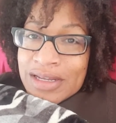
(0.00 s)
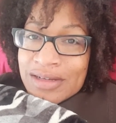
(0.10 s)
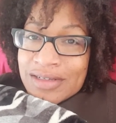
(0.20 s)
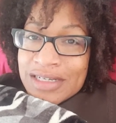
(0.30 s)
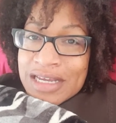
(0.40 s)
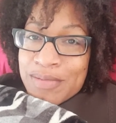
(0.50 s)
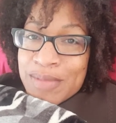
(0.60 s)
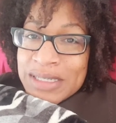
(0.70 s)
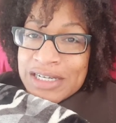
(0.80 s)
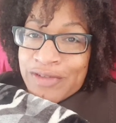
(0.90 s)
to keep
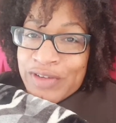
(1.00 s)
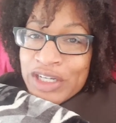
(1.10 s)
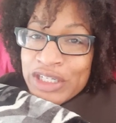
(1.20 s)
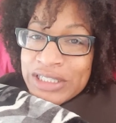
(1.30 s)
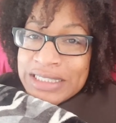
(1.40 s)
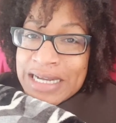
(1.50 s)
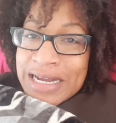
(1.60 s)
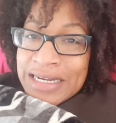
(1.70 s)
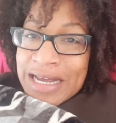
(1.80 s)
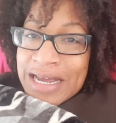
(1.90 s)
myself in good
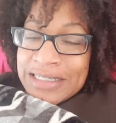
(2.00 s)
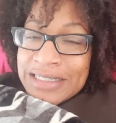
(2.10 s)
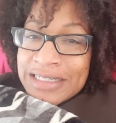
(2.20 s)
standing, I had to